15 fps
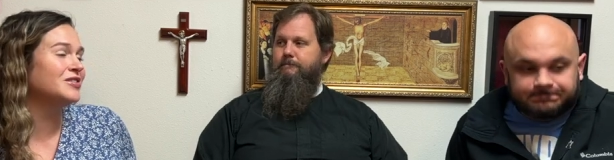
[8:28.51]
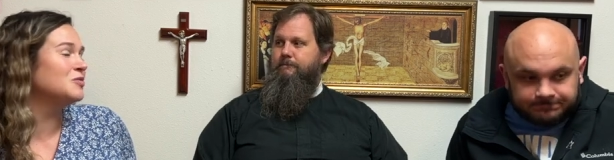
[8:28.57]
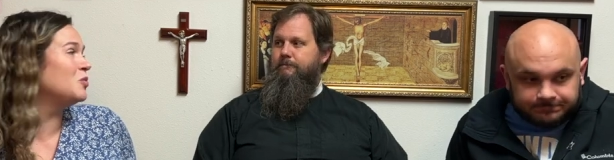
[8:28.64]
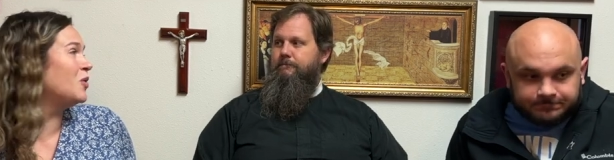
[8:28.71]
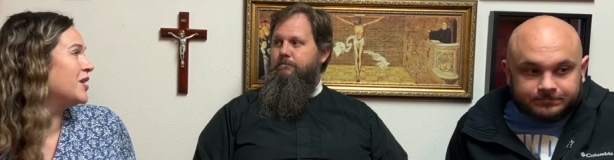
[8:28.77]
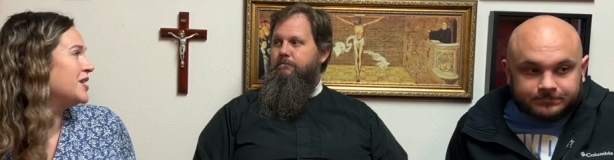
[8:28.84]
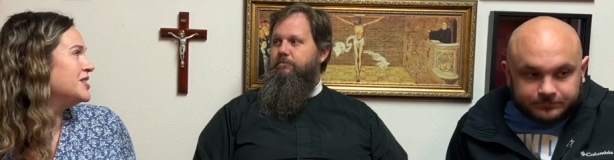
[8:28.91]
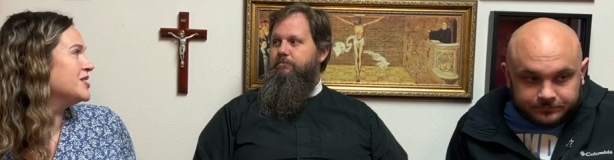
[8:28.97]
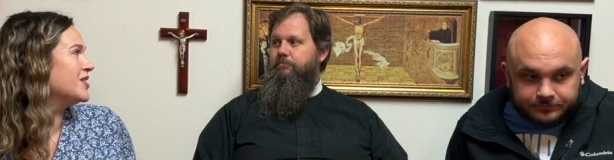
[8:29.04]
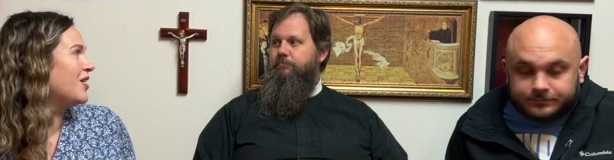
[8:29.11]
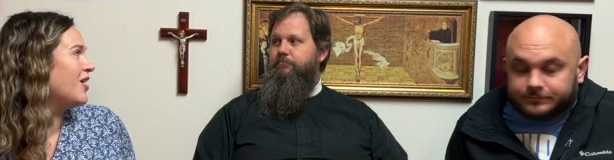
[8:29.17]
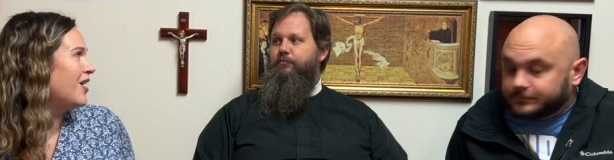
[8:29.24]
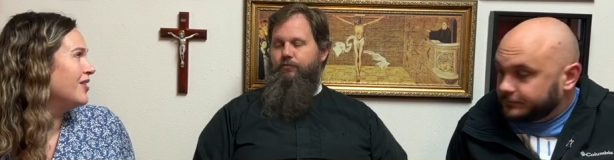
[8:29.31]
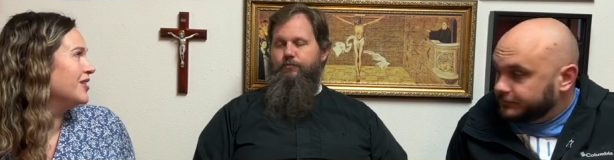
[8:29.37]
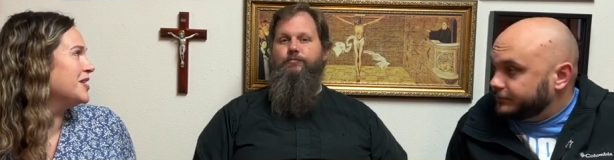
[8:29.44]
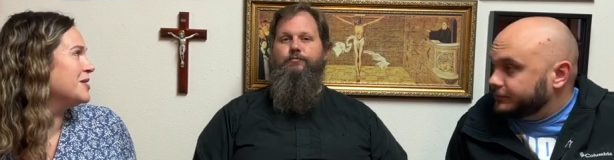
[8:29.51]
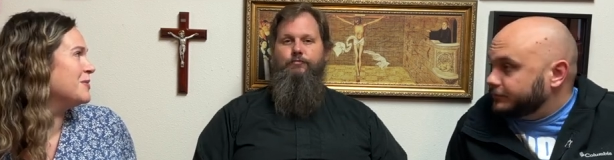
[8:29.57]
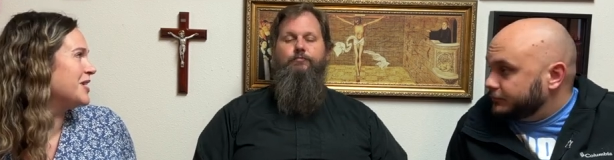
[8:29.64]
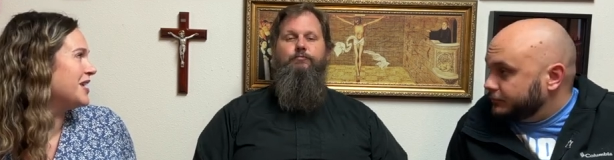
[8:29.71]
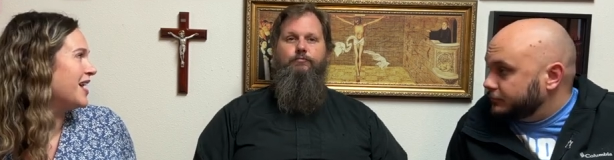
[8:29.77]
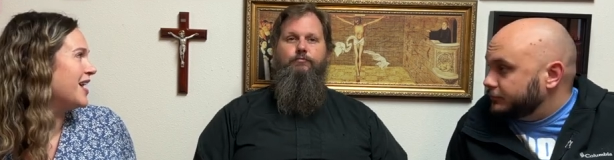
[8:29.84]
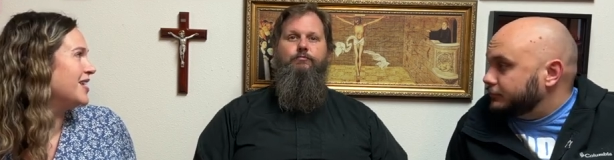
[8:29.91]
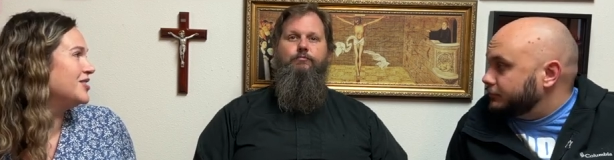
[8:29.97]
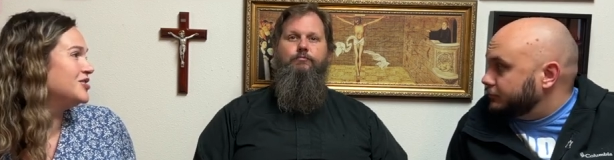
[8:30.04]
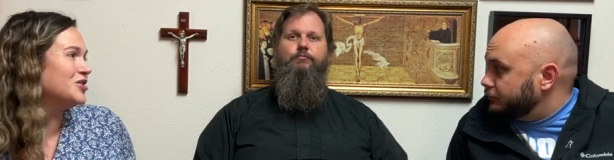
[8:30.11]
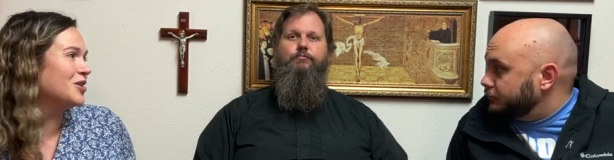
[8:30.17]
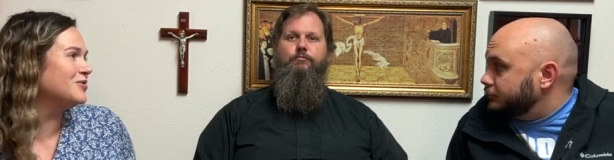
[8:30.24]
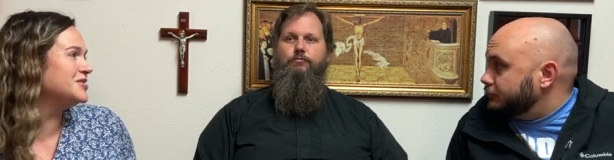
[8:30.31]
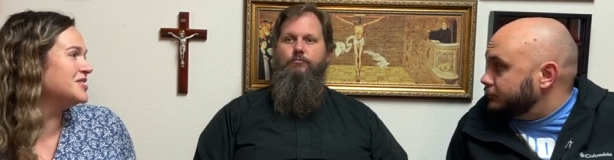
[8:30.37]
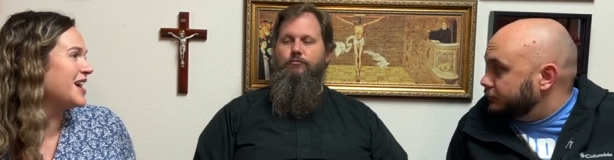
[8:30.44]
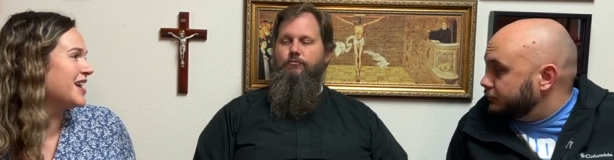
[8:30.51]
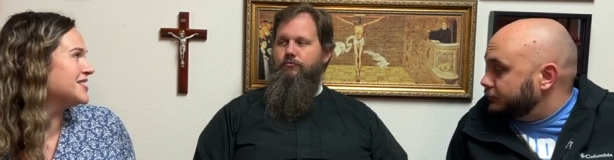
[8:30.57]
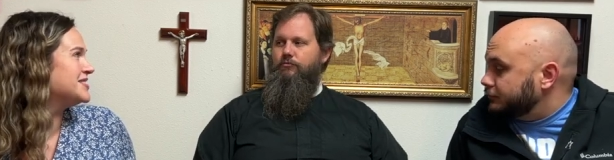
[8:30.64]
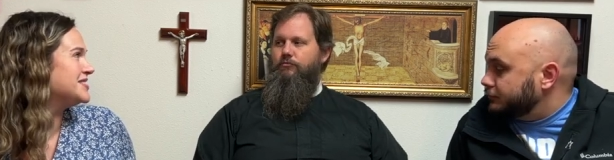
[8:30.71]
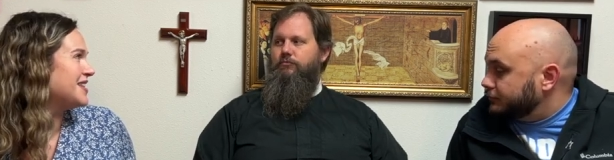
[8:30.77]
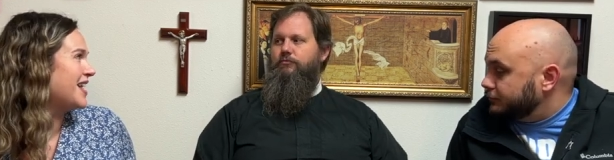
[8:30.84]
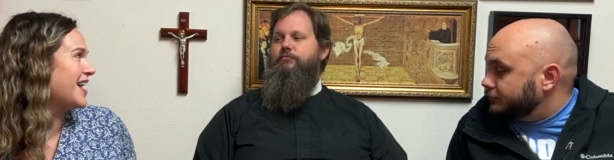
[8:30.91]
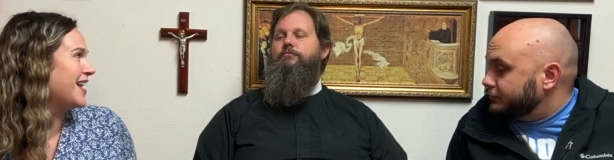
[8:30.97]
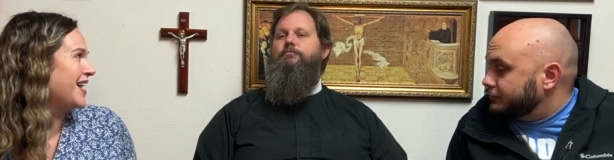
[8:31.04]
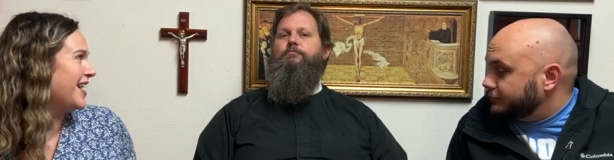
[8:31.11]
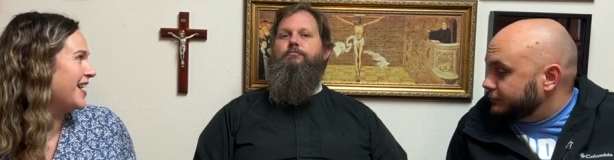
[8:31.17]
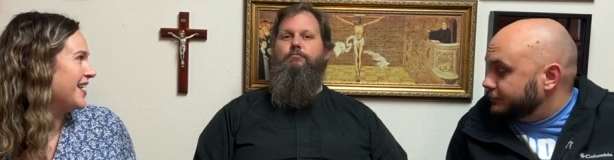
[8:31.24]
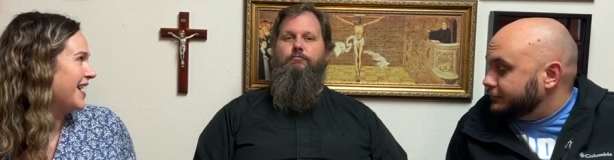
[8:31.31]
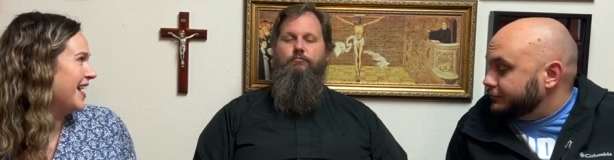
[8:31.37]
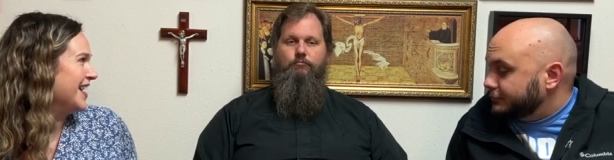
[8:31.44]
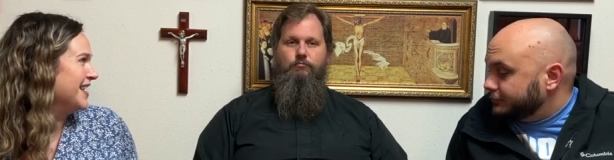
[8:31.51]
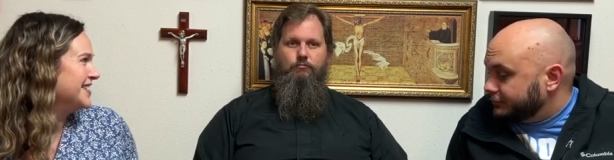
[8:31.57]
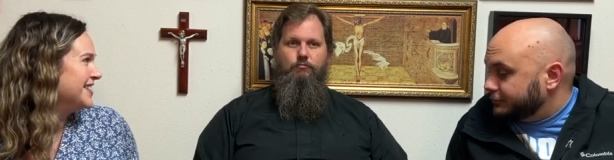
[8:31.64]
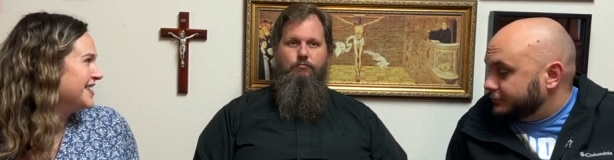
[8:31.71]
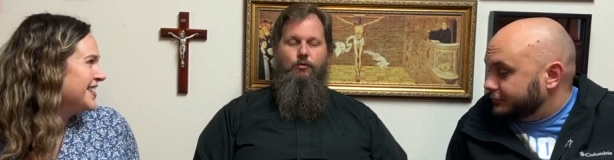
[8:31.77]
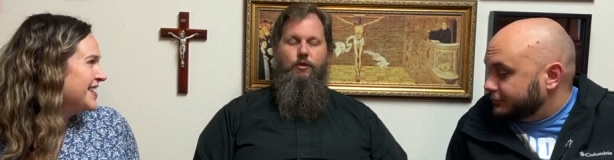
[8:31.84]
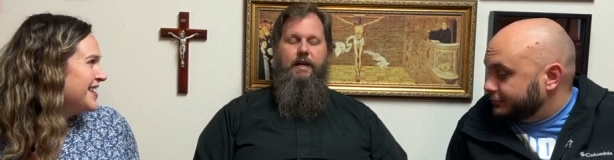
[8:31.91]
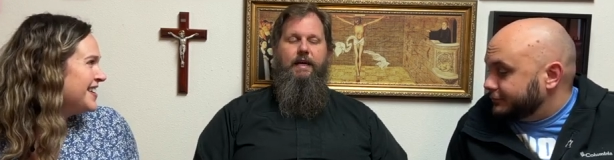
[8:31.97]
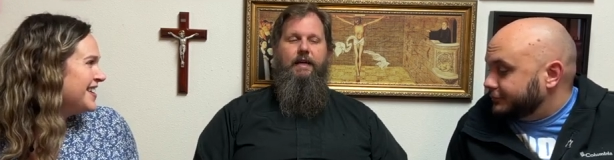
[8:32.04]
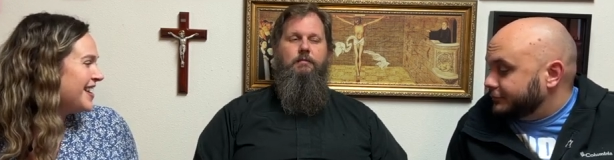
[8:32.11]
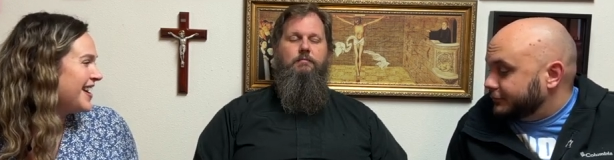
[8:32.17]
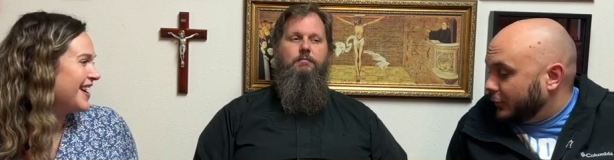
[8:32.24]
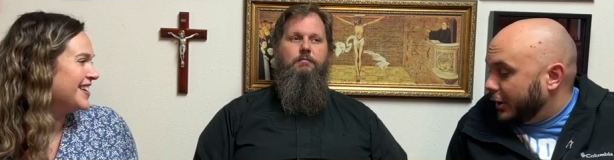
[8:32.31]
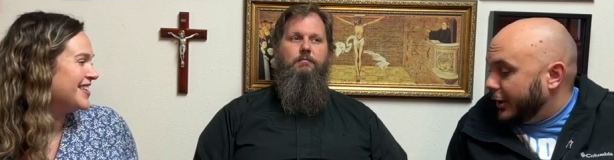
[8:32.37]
Speaker 1: wanting to call him again. Don't text that guy again. Right. kind